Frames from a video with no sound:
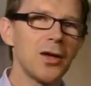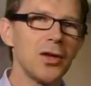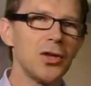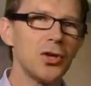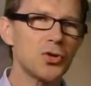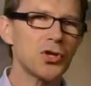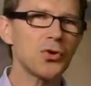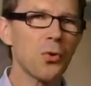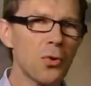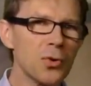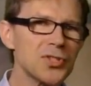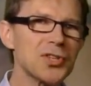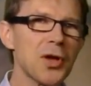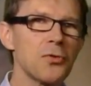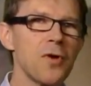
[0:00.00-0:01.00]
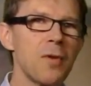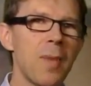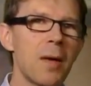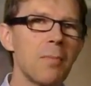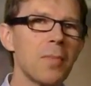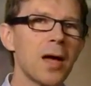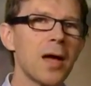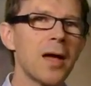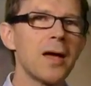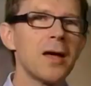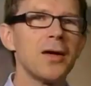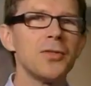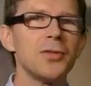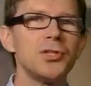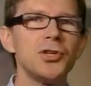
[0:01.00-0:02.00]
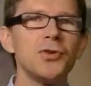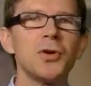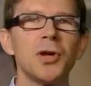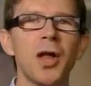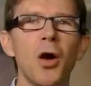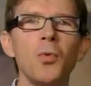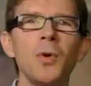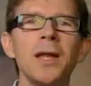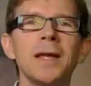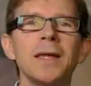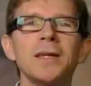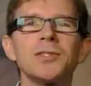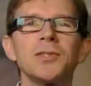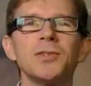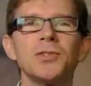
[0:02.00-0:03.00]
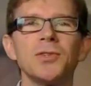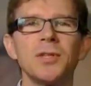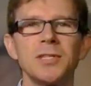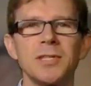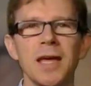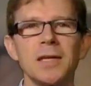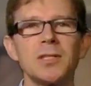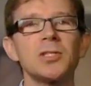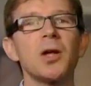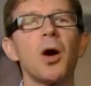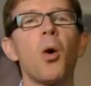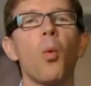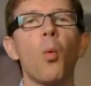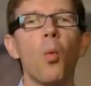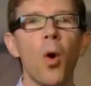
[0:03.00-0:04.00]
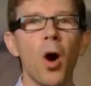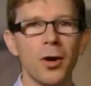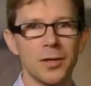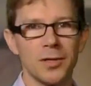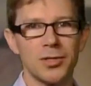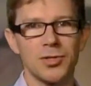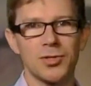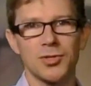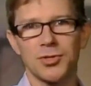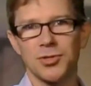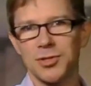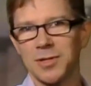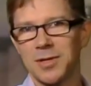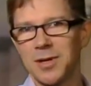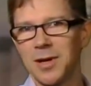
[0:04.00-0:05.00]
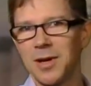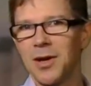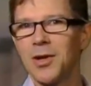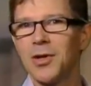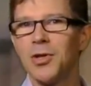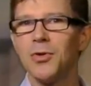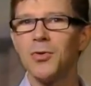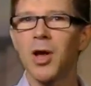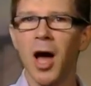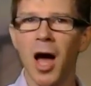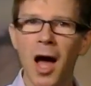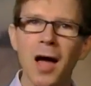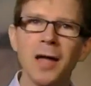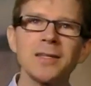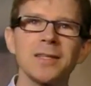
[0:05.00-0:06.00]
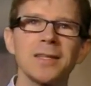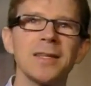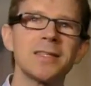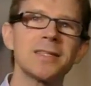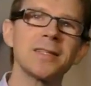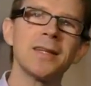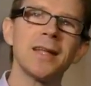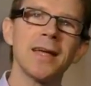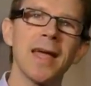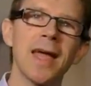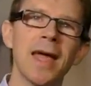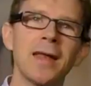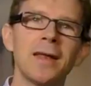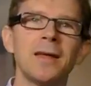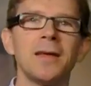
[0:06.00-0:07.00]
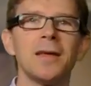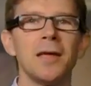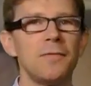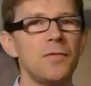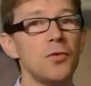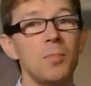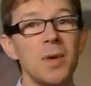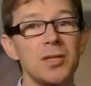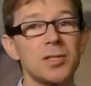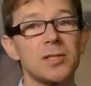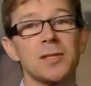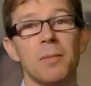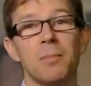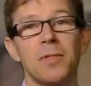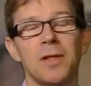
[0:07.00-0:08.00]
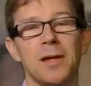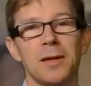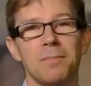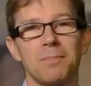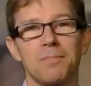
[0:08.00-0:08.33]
You should also remember that you can only listen to the test once. You can't listen again if you missed something.